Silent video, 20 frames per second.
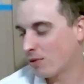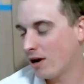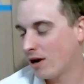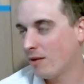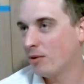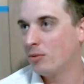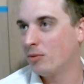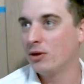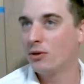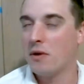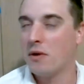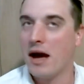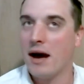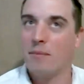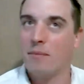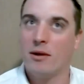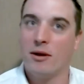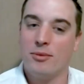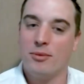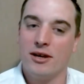probably
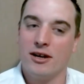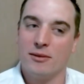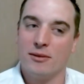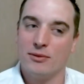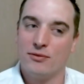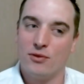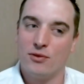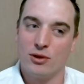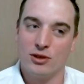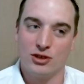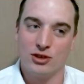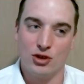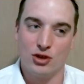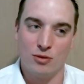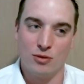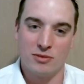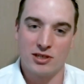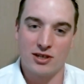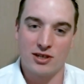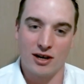wrap up here before
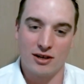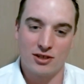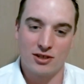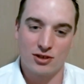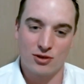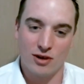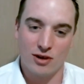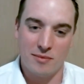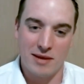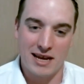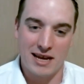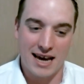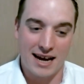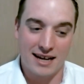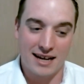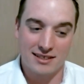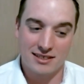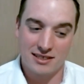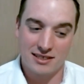Zoom starts screaming at us,